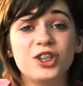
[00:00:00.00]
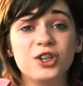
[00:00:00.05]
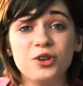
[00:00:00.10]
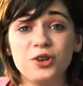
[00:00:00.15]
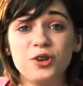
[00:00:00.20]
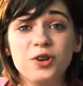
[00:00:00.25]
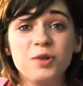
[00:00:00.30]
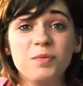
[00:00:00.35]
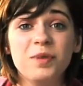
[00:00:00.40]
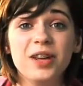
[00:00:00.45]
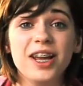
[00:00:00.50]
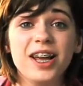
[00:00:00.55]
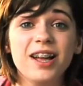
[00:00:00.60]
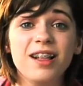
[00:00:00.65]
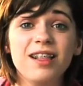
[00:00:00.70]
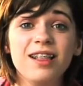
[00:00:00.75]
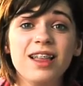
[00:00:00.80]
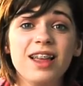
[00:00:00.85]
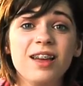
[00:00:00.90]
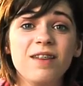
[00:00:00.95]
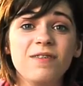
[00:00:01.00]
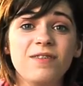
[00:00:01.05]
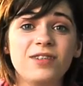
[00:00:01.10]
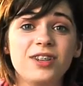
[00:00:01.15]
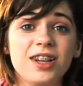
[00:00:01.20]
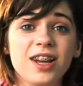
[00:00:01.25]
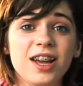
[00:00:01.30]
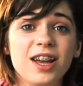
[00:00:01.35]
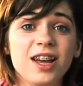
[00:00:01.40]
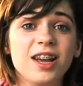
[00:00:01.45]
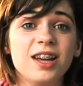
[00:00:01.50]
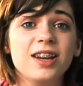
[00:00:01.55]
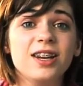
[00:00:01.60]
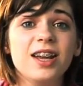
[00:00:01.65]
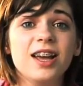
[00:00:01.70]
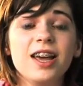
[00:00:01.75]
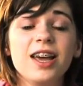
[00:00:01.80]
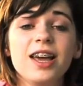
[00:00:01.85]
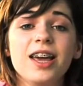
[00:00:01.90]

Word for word: to be lifted.